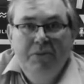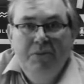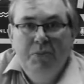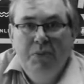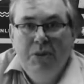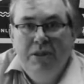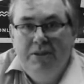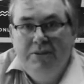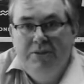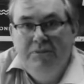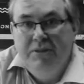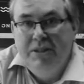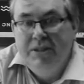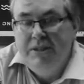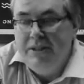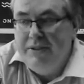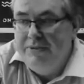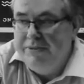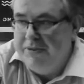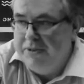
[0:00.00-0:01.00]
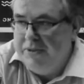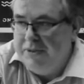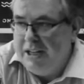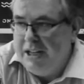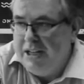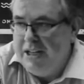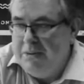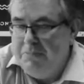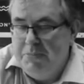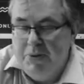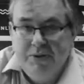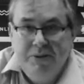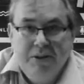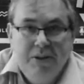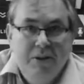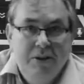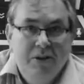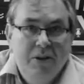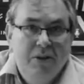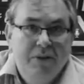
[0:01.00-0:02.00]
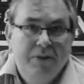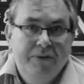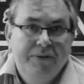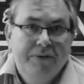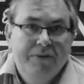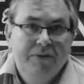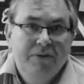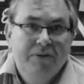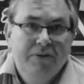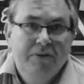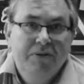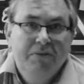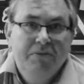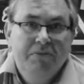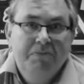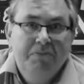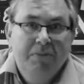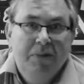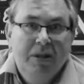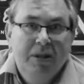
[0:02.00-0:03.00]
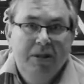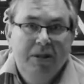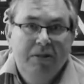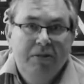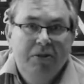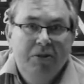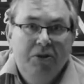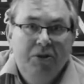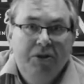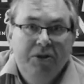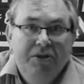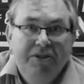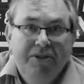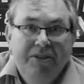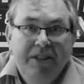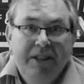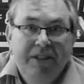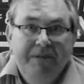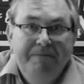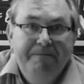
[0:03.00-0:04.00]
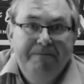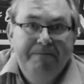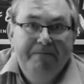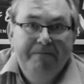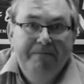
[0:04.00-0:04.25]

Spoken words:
world really for anybody of coloured skin.